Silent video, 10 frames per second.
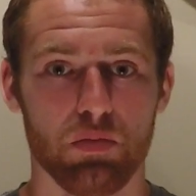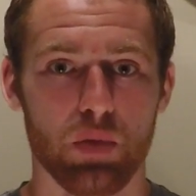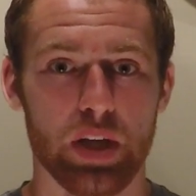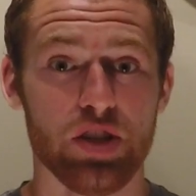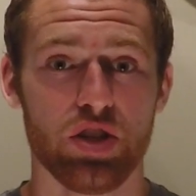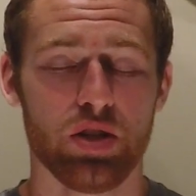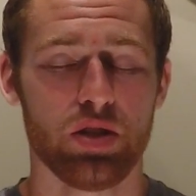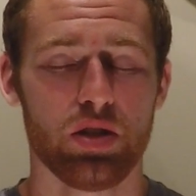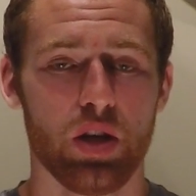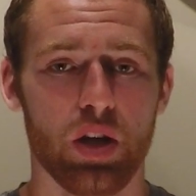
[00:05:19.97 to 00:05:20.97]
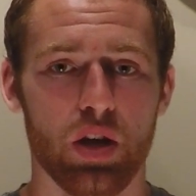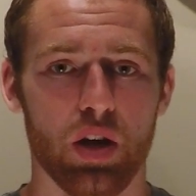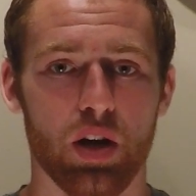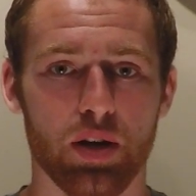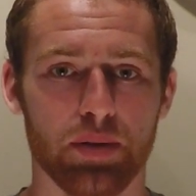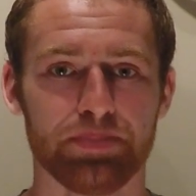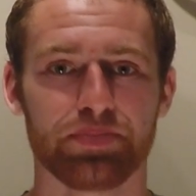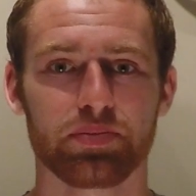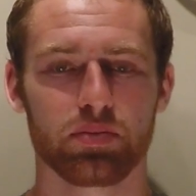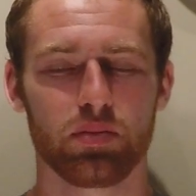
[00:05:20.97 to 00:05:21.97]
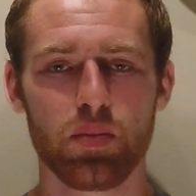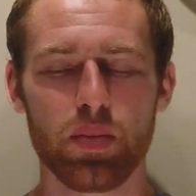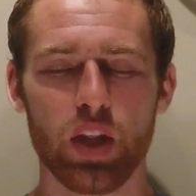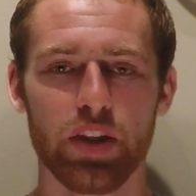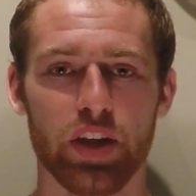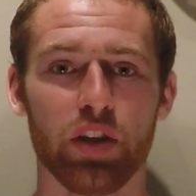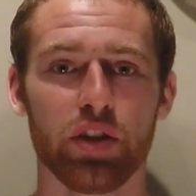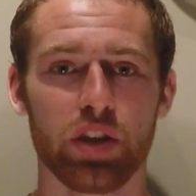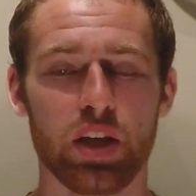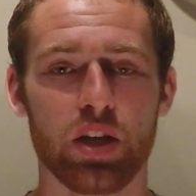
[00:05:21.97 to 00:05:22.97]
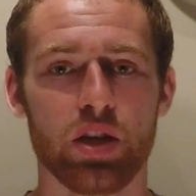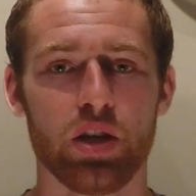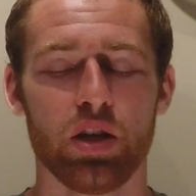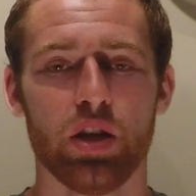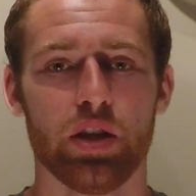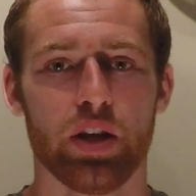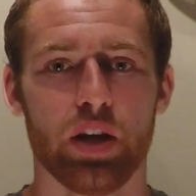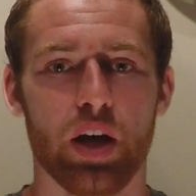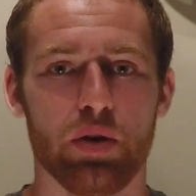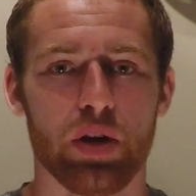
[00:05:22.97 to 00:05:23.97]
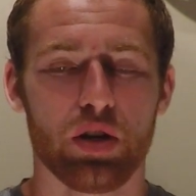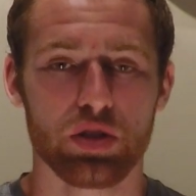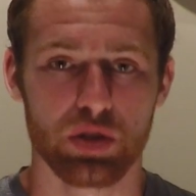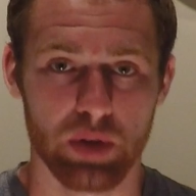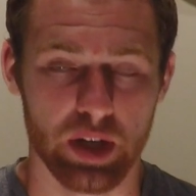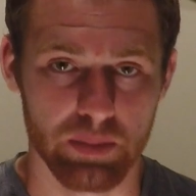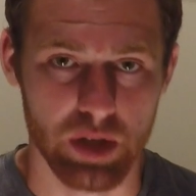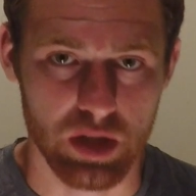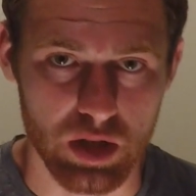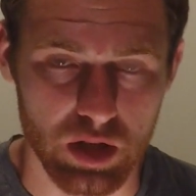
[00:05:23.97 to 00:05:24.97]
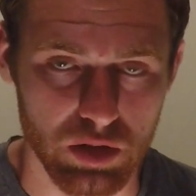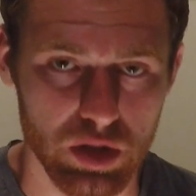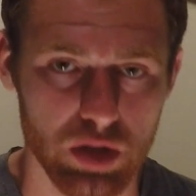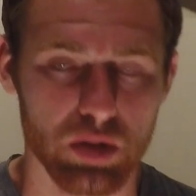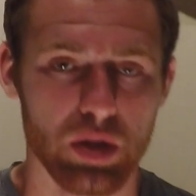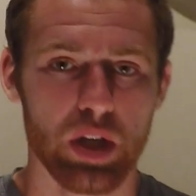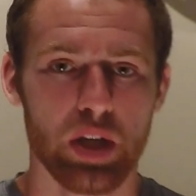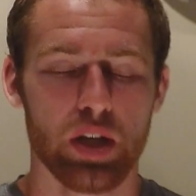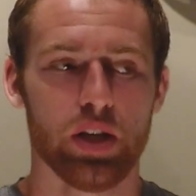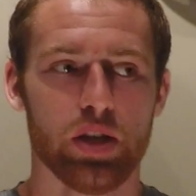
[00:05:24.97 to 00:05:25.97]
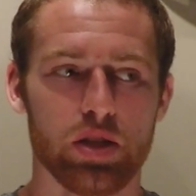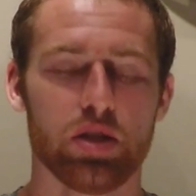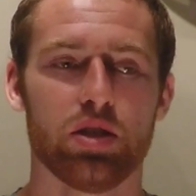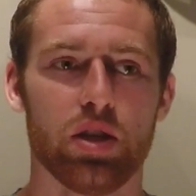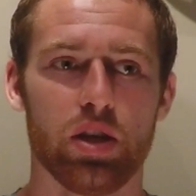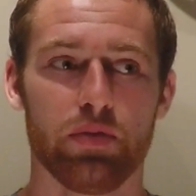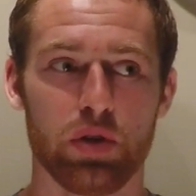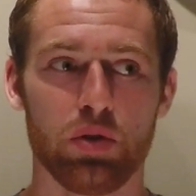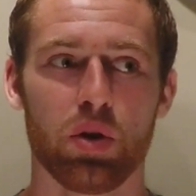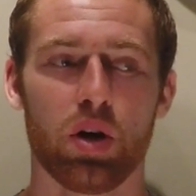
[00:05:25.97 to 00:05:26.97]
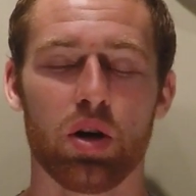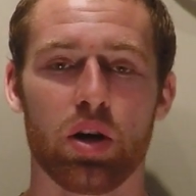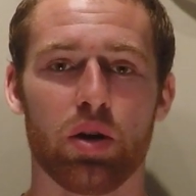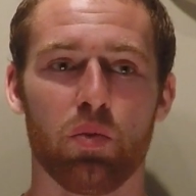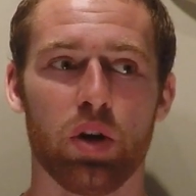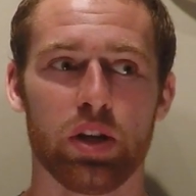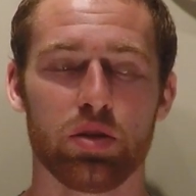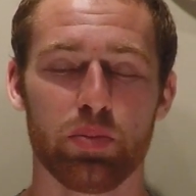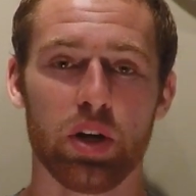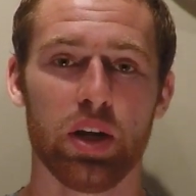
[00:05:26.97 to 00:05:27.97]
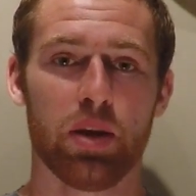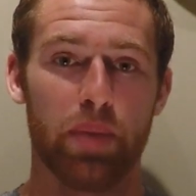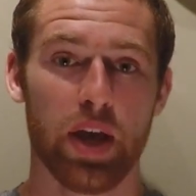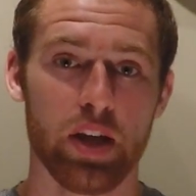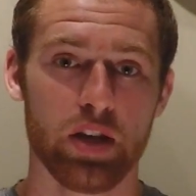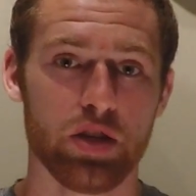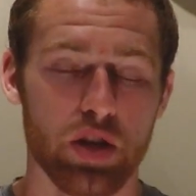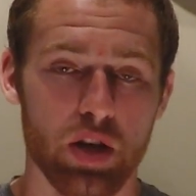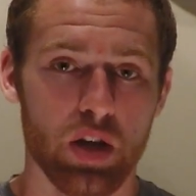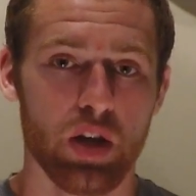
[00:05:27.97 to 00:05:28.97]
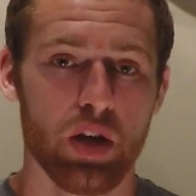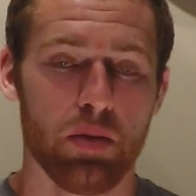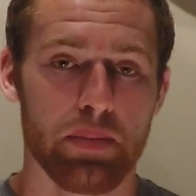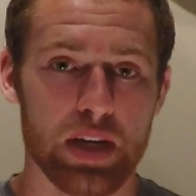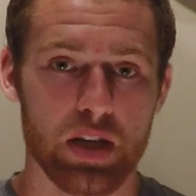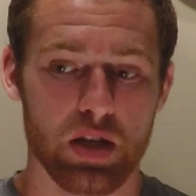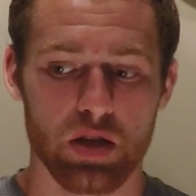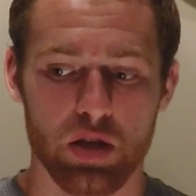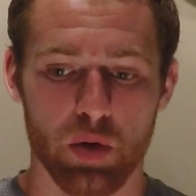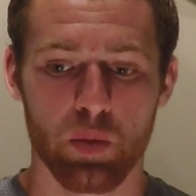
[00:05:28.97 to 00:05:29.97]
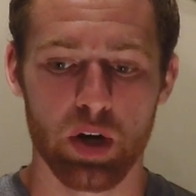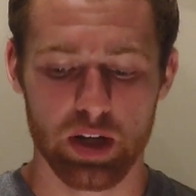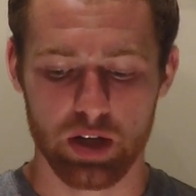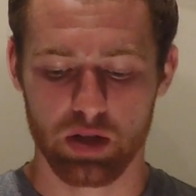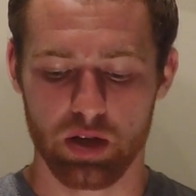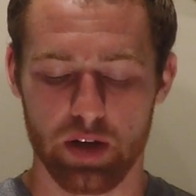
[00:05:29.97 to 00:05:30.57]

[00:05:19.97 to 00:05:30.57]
engines. The other thing that I would also recommend you do is if you are wanting to put in a bed edge, meaning if you're going